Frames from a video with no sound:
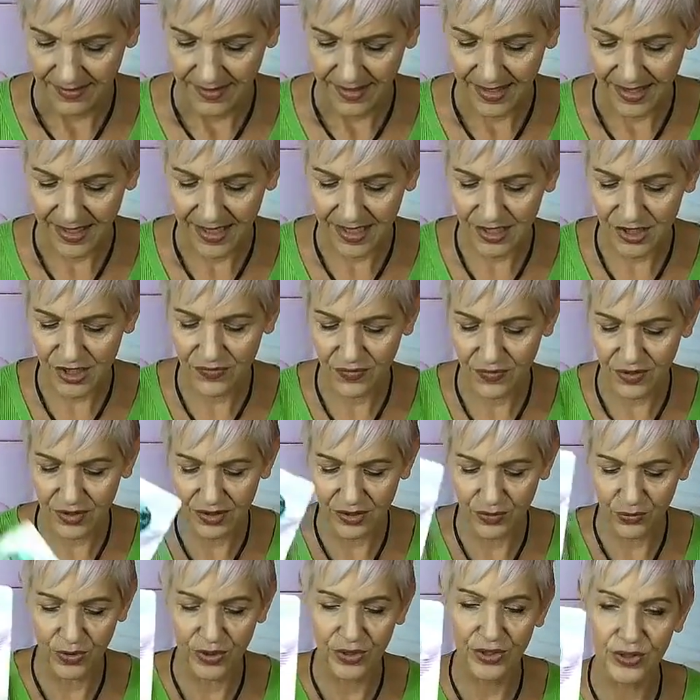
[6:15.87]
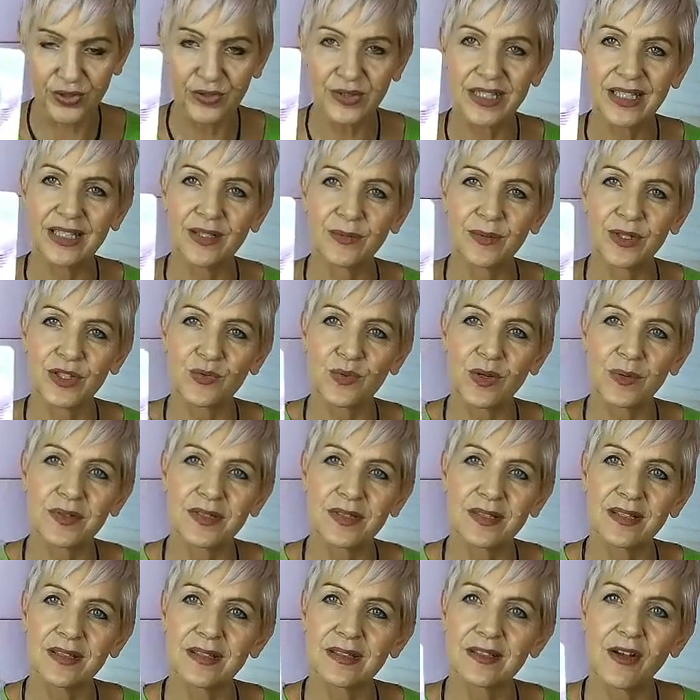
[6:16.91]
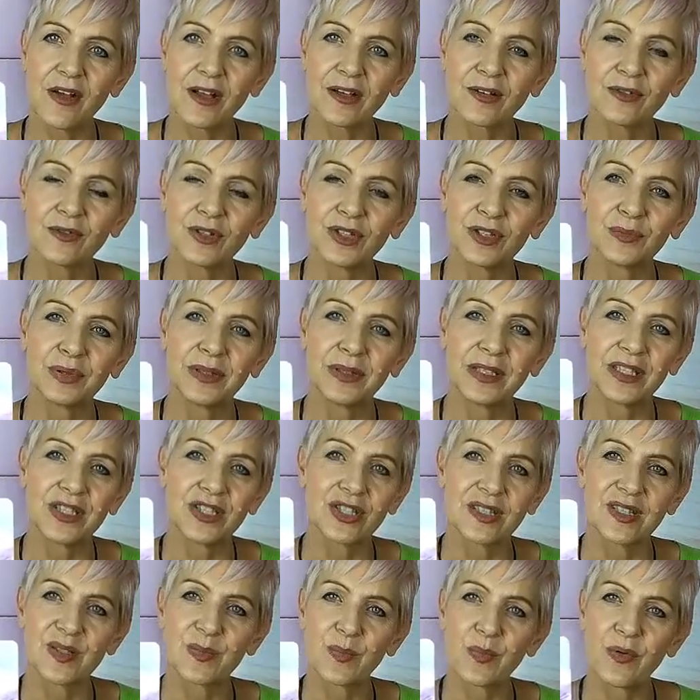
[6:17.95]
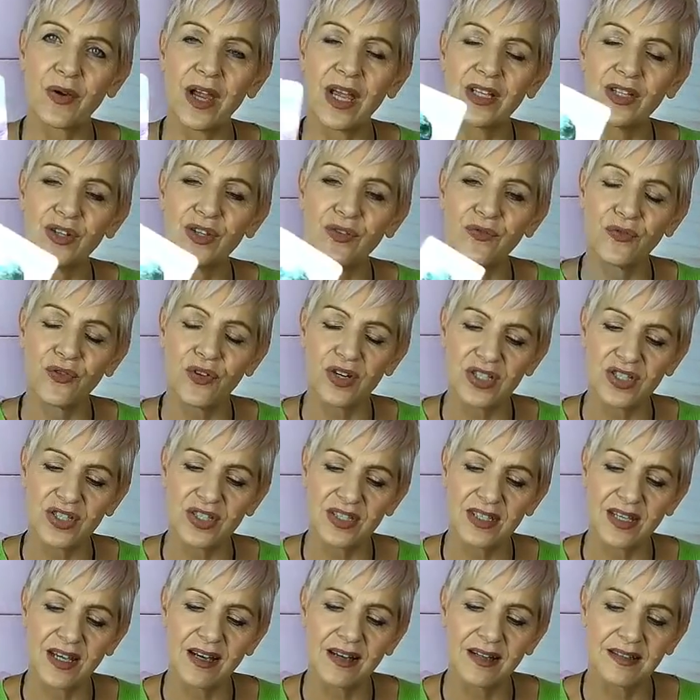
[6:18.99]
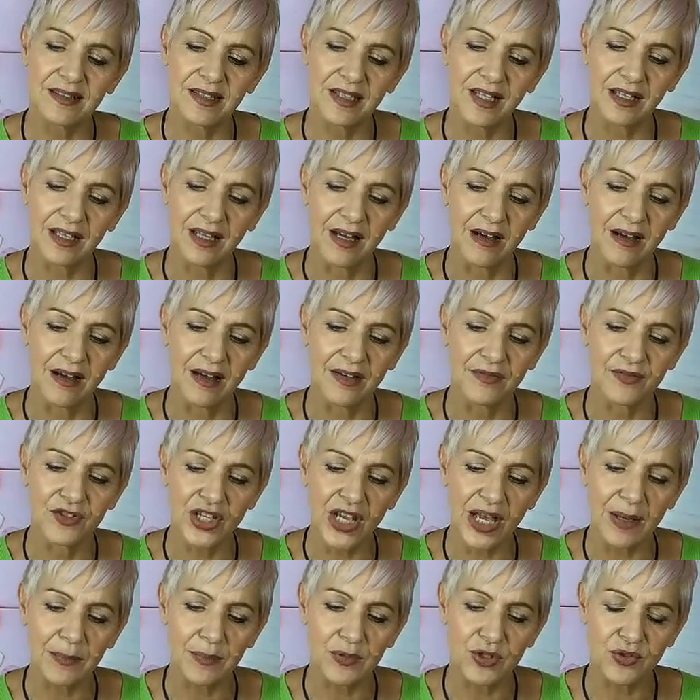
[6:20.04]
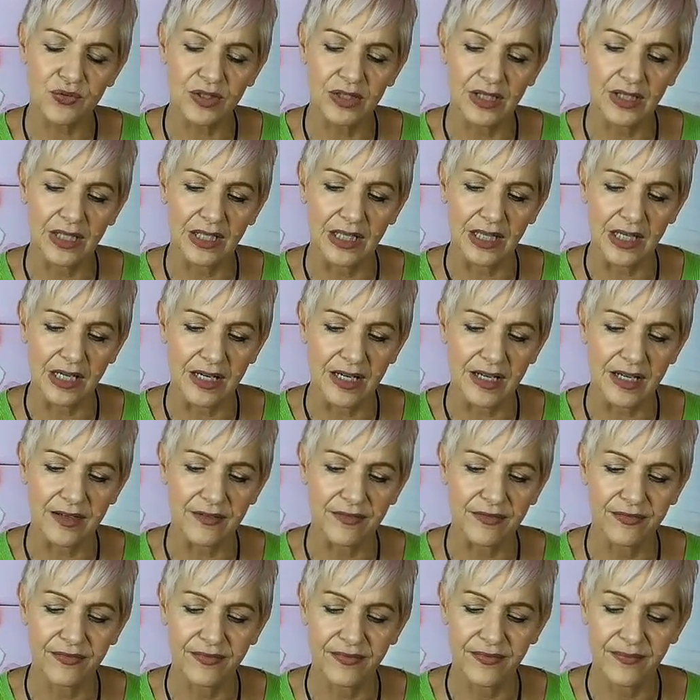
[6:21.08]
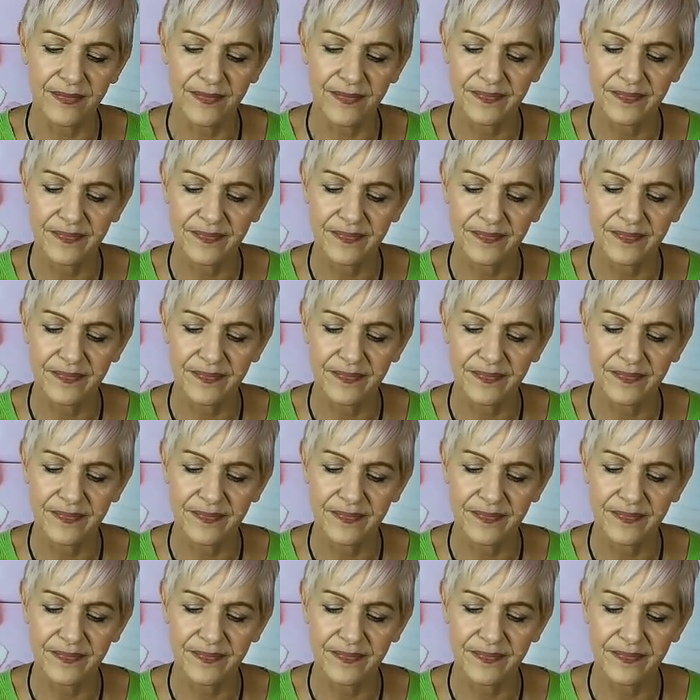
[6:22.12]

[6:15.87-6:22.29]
And you've got the World here, which represents cycle completions, brand new fresh start in your life, chapter in your life.